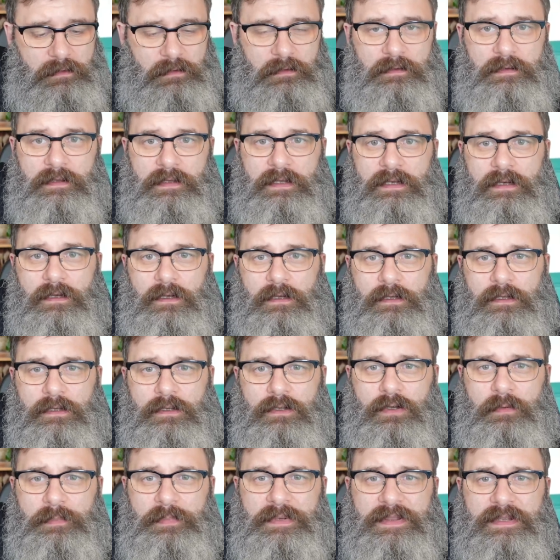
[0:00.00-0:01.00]
I'm going to
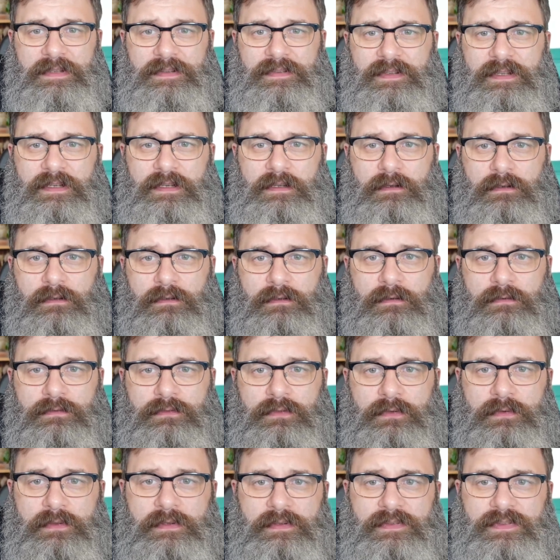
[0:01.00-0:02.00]
copy this in, and it'll
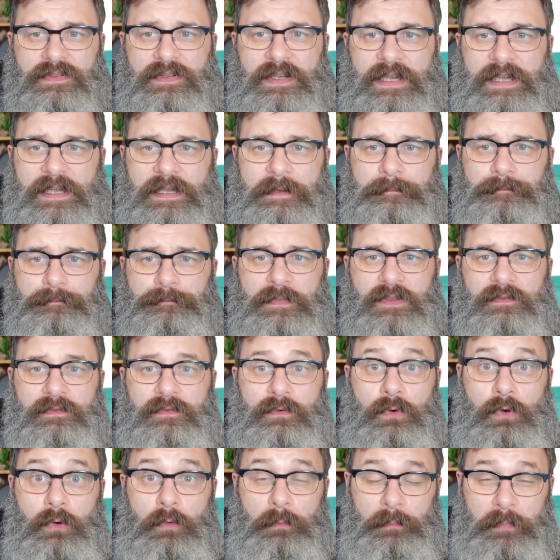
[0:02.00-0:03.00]
do the same
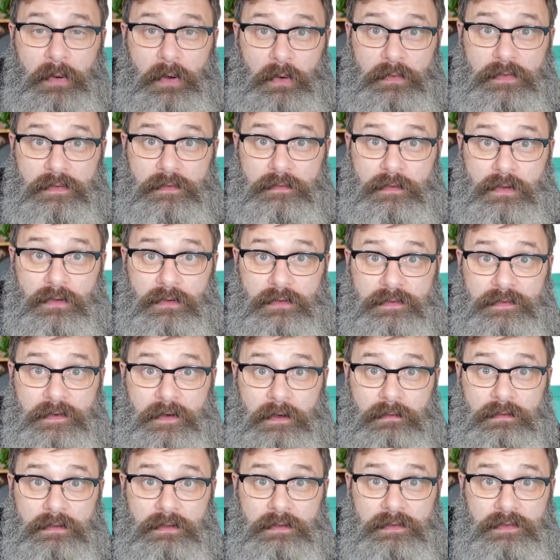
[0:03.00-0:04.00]
for both of those
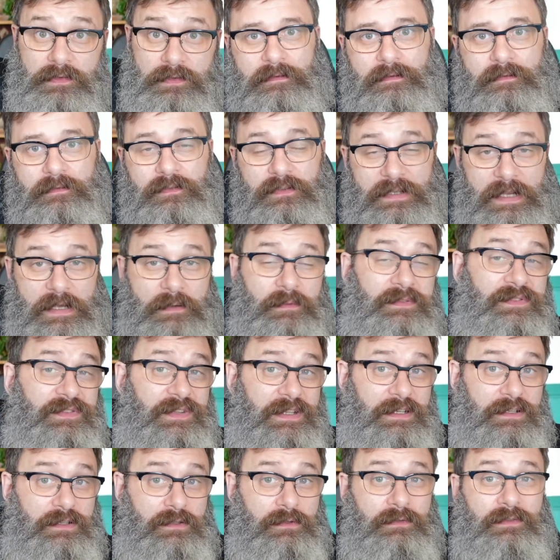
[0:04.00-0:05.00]
folders. So now we'll set
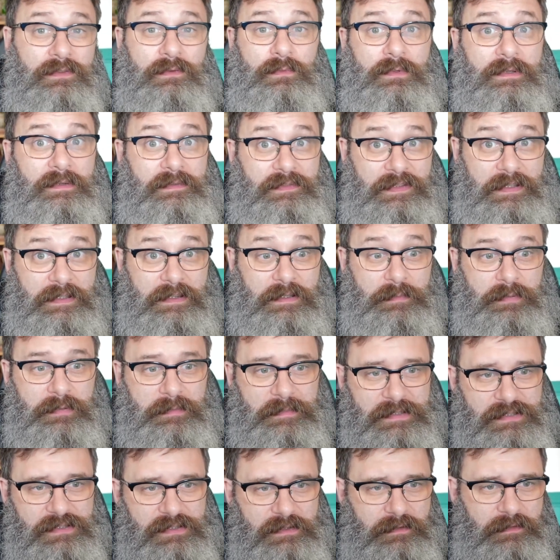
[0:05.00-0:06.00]
a user and we'll set the
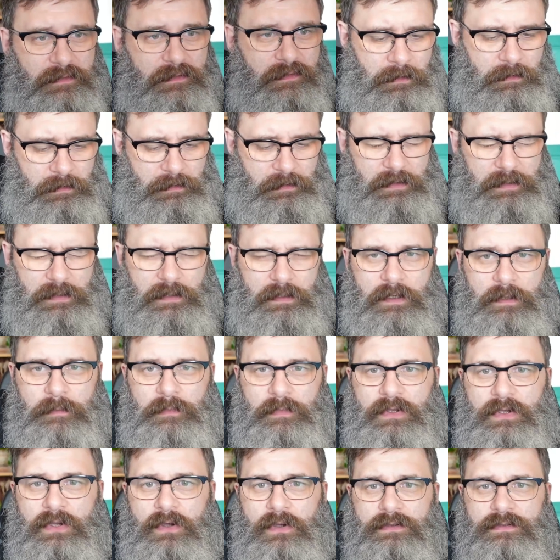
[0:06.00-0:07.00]
permissions. Then I'm
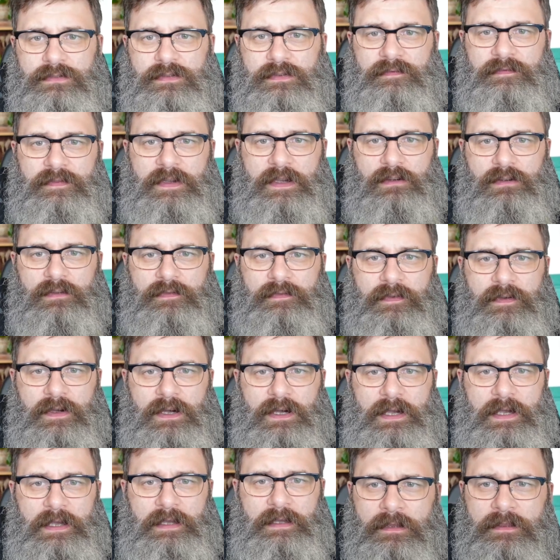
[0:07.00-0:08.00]
going to
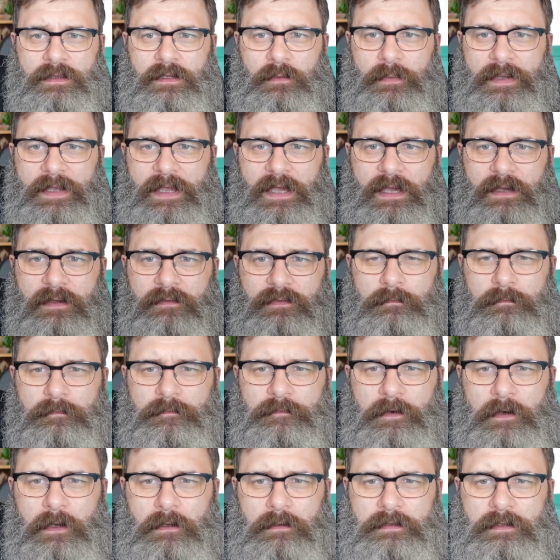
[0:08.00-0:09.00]
verify that we have
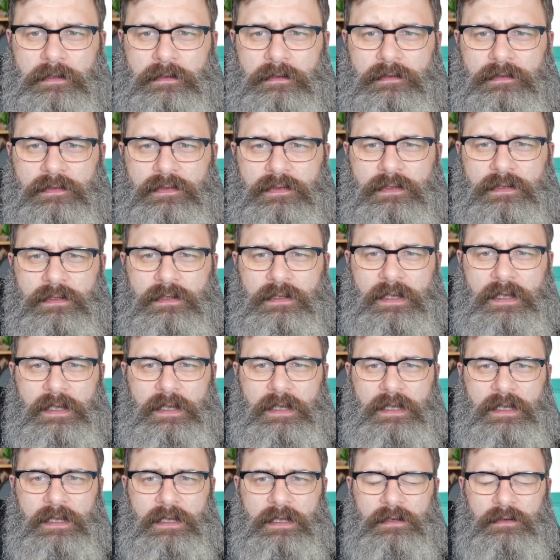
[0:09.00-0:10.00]
folders
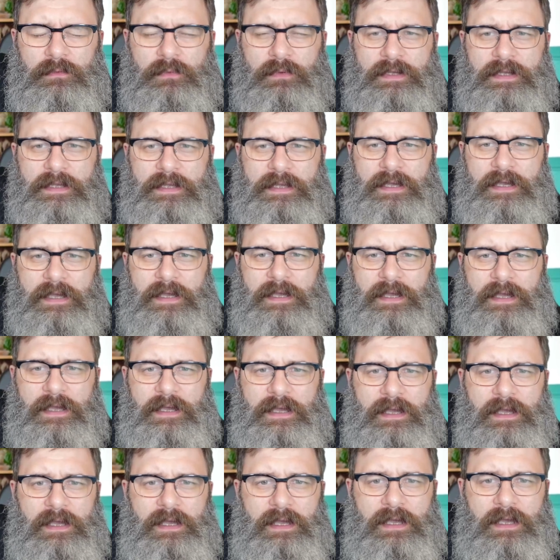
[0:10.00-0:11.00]
and we
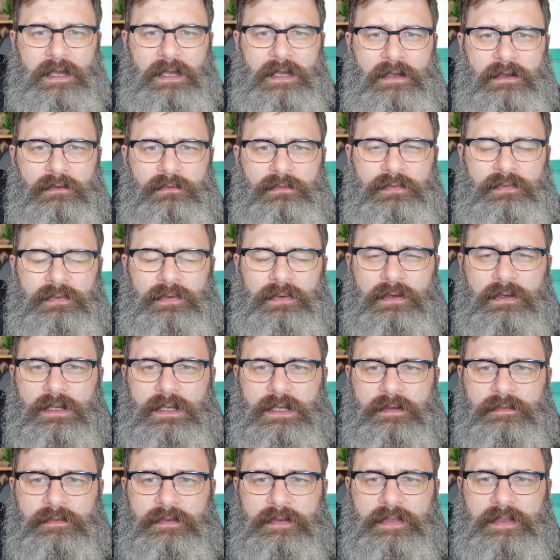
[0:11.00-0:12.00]
have
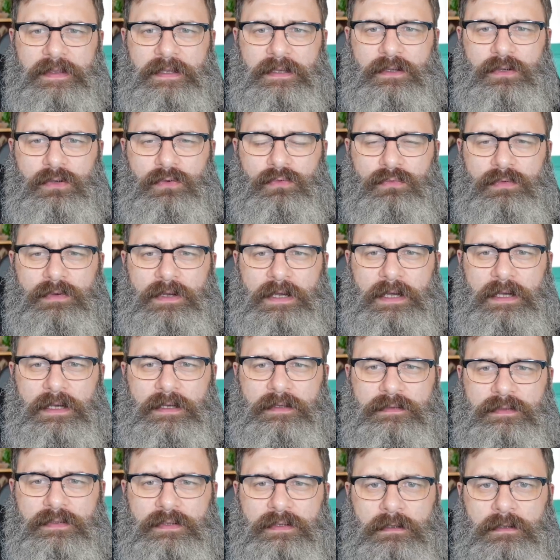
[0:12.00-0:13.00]
everything
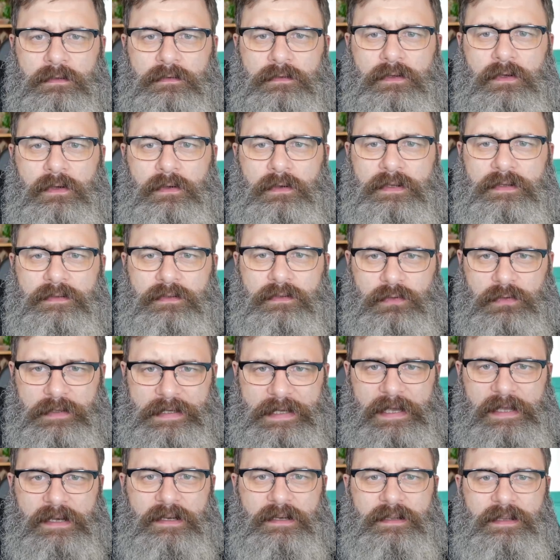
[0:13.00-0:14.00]
correct. So it's
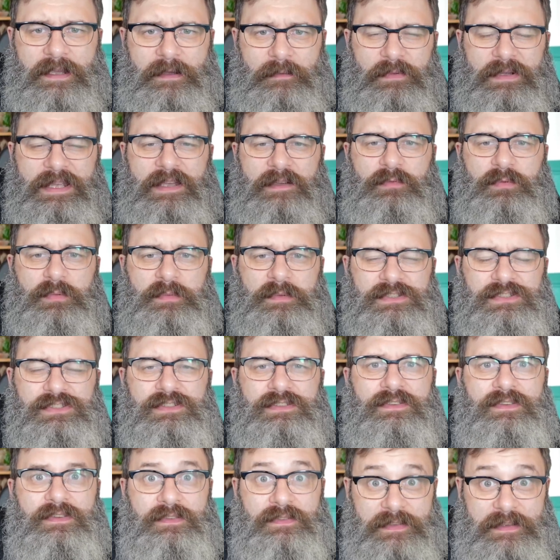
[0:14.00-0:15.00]
created and we have
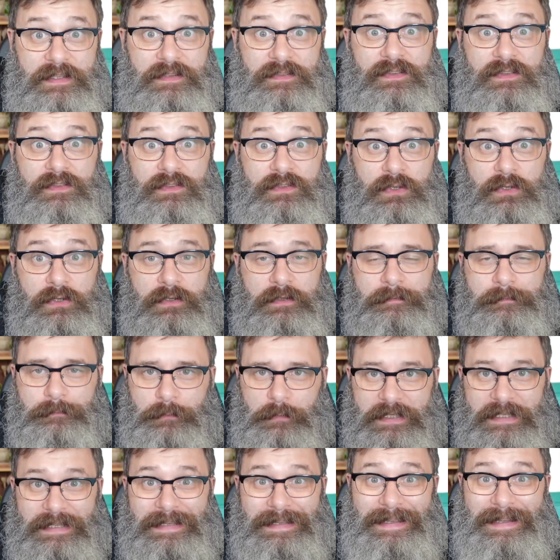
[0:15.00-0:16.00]
permissions. This is good. We
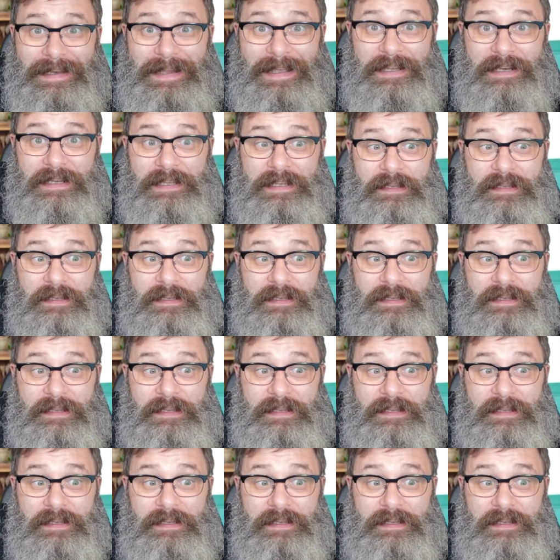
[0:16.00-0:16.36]
can get out of here